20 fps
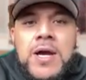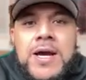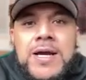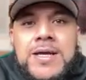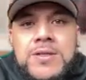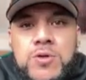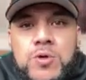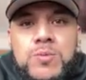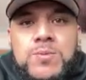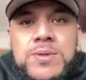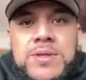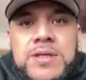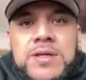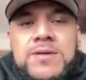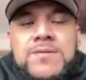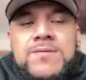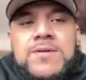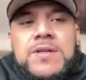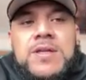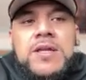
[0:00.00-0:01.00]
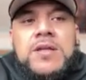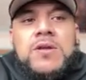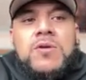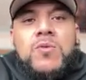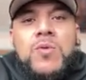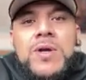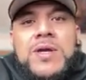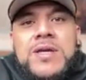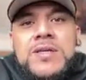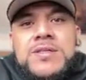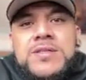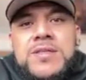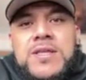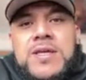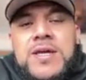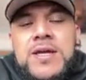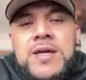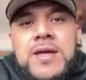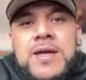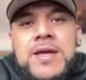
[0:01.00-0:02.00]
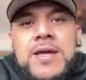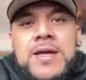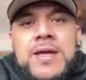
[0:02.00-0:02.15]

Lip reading: I don't believe in any ways that